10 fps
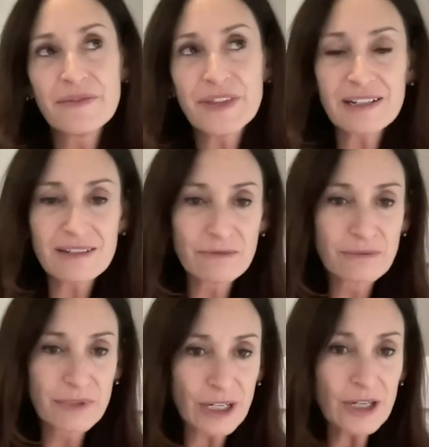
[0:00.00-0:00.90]
the
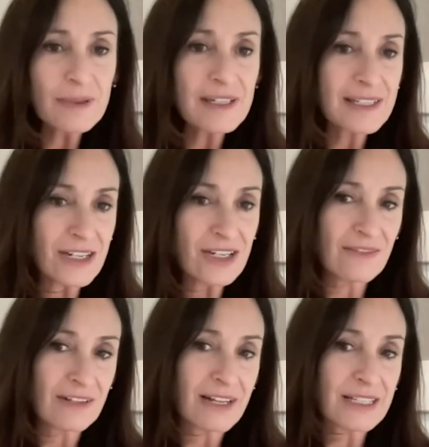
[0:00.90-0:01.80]
globalization
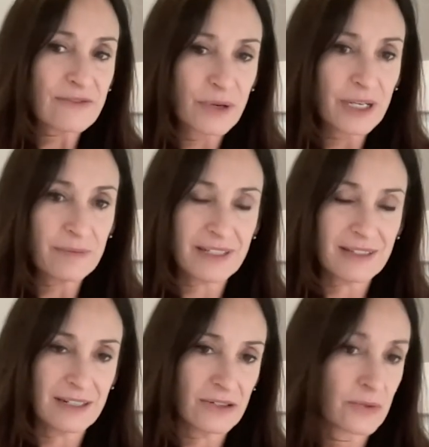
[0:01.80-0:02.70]
of the last forty
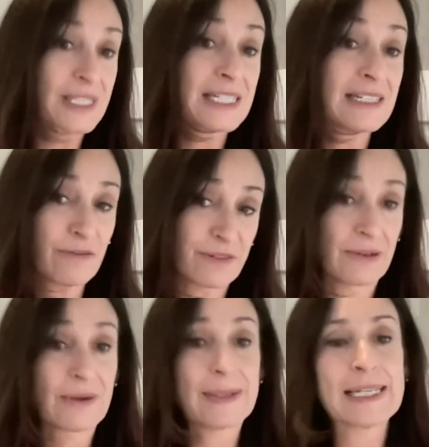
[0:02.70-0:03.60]
plus years was
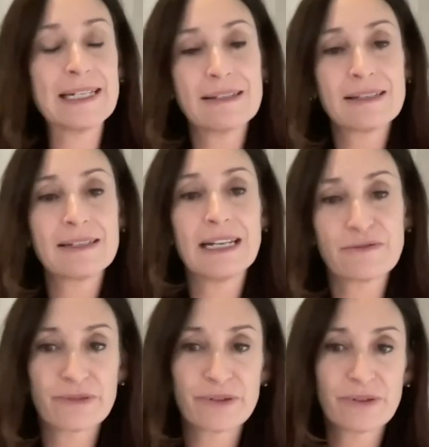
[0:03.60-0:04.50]
different, or I say distinct
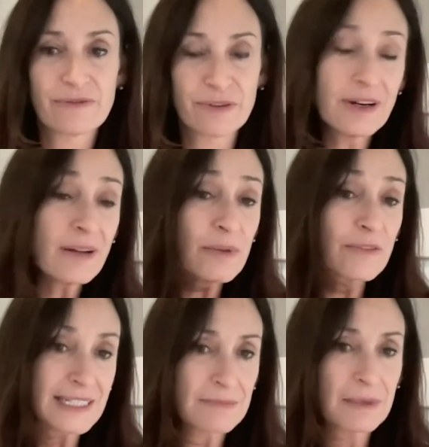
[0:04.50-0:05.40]
for, for a number of
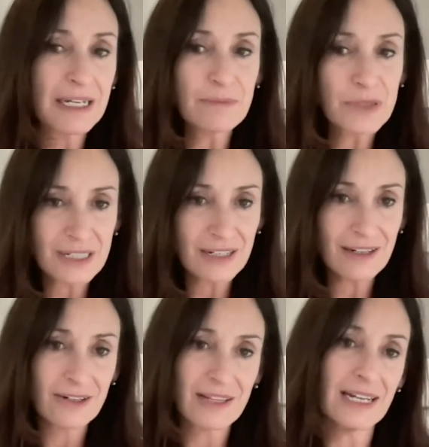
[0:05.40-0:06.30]
reasons, but in
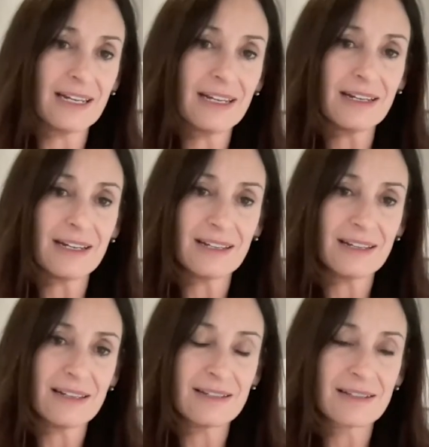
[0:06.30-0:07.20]
particular that it
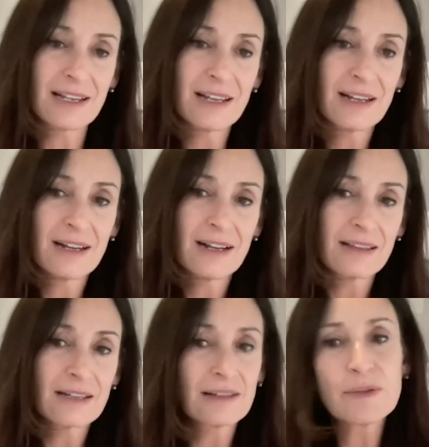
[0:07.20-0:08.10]
is
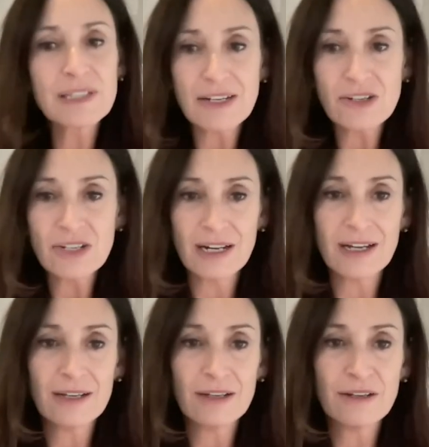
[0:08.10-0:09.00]
the globalization
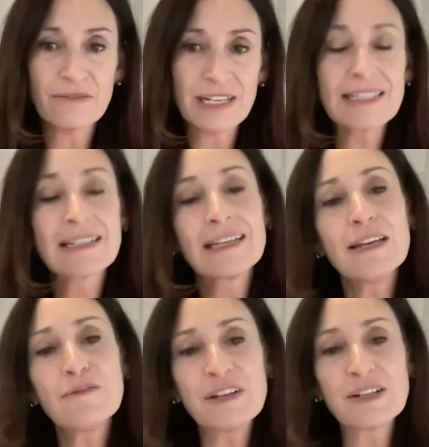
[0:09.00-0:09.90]
of its
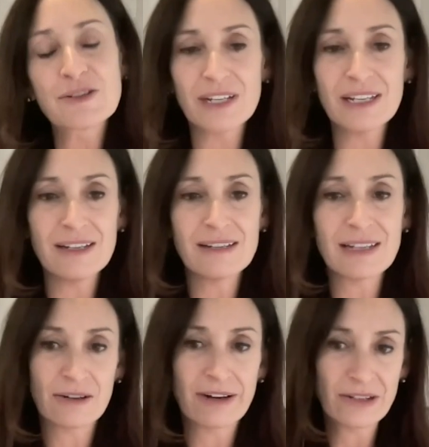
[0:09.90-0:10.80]
key feature is
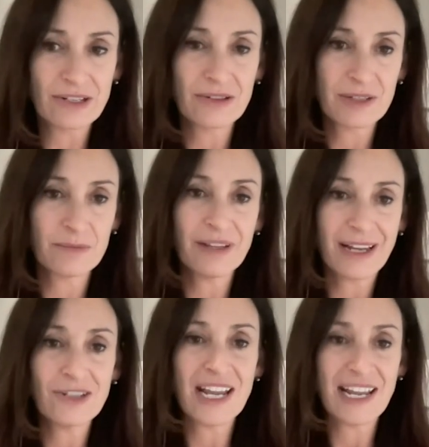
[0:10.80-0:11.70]
international
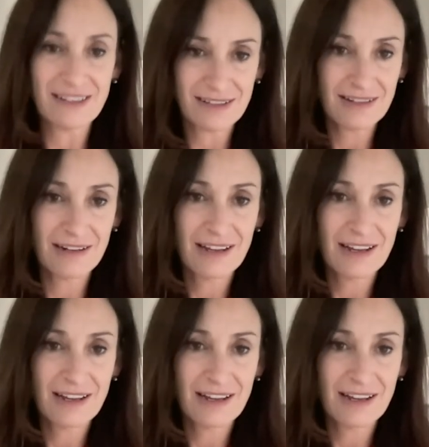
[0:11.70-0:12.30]
supply chains.